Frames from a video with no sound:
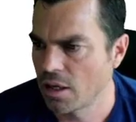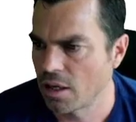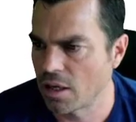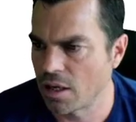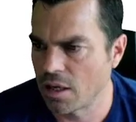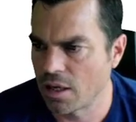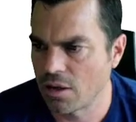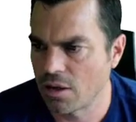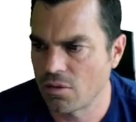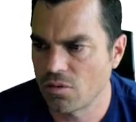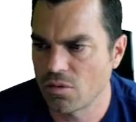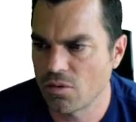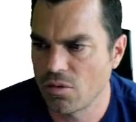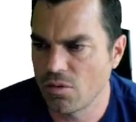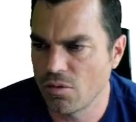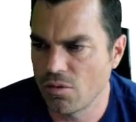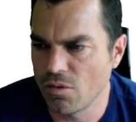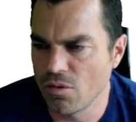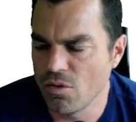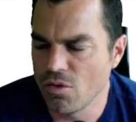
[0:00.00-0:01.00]
Now,
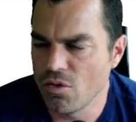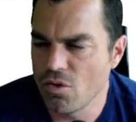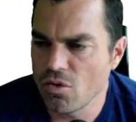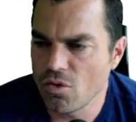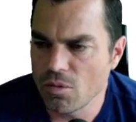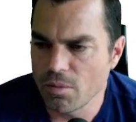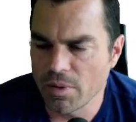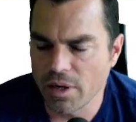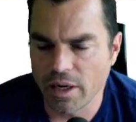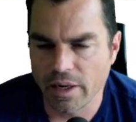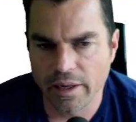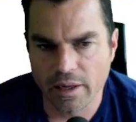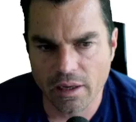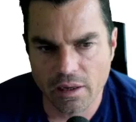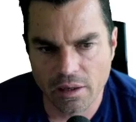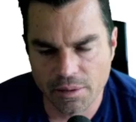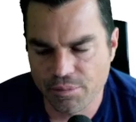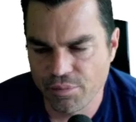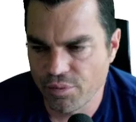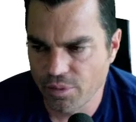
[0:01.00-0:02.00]
normally
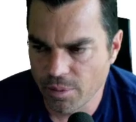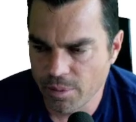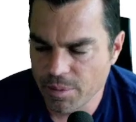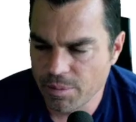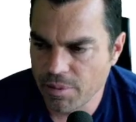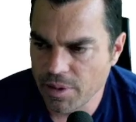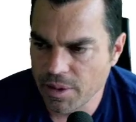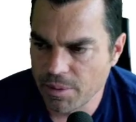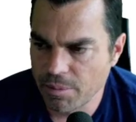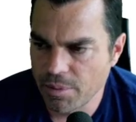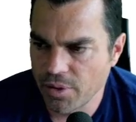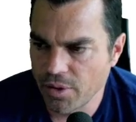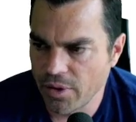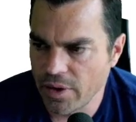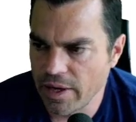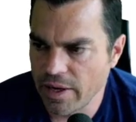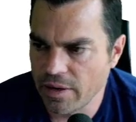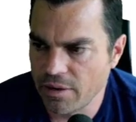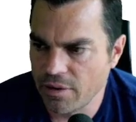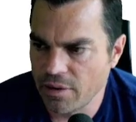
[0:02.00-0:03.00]
I'd probably put
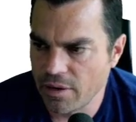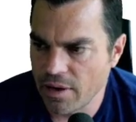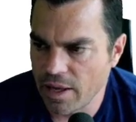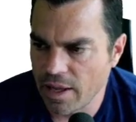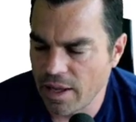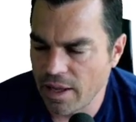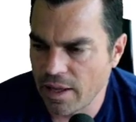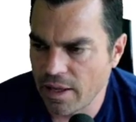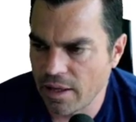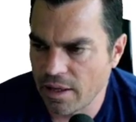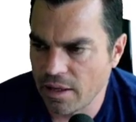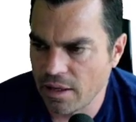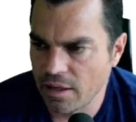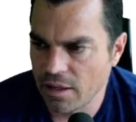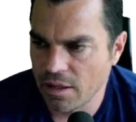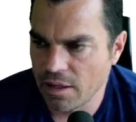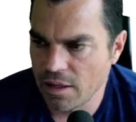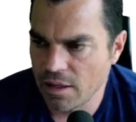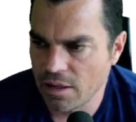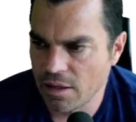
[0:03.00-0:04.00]
in
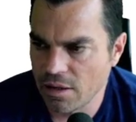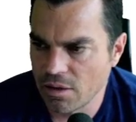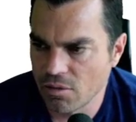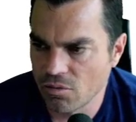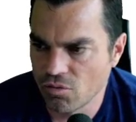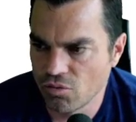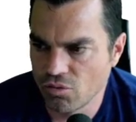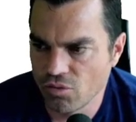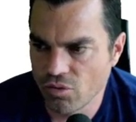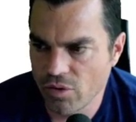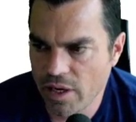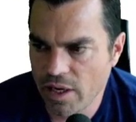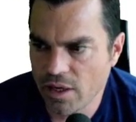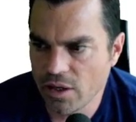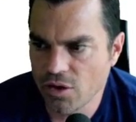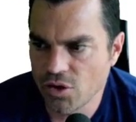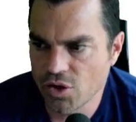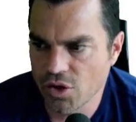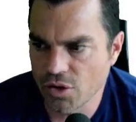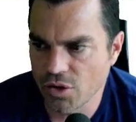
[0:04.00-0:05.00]
a
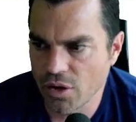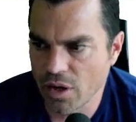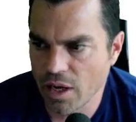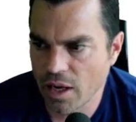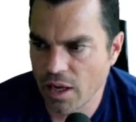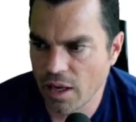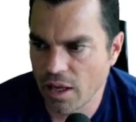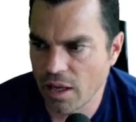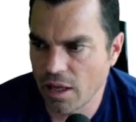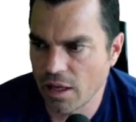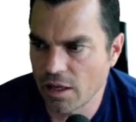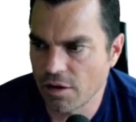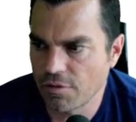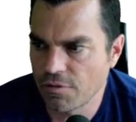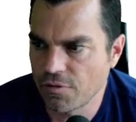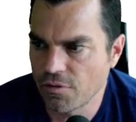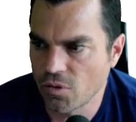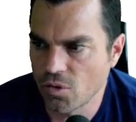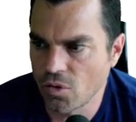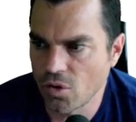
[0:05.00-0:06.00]
region here
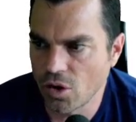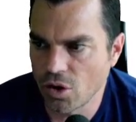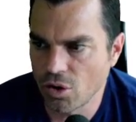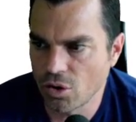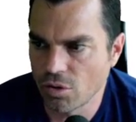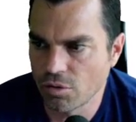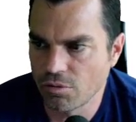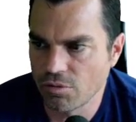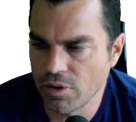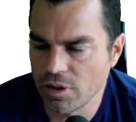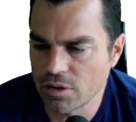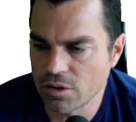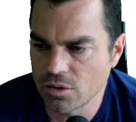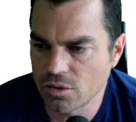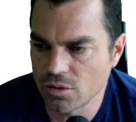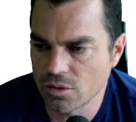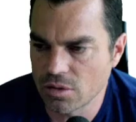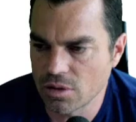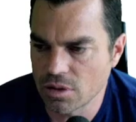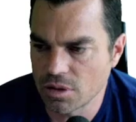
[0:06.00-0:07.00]
for a lot of
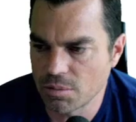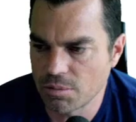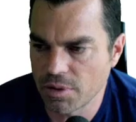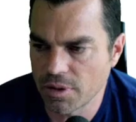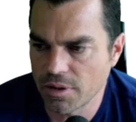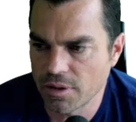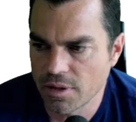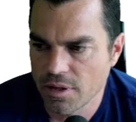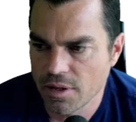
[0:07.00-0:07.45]
resources, but